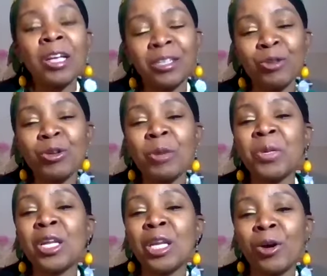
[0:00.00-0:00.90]
so you can
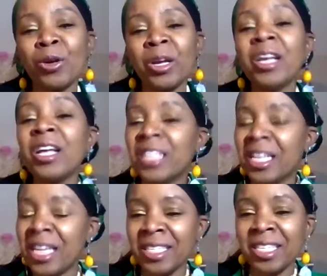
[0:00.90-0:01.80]
be alerted the
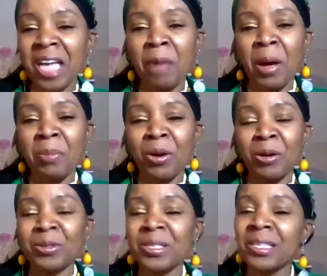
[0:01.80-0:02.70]
next time I
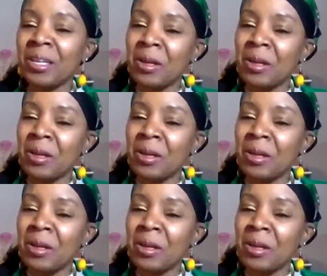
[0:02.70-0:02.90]
post.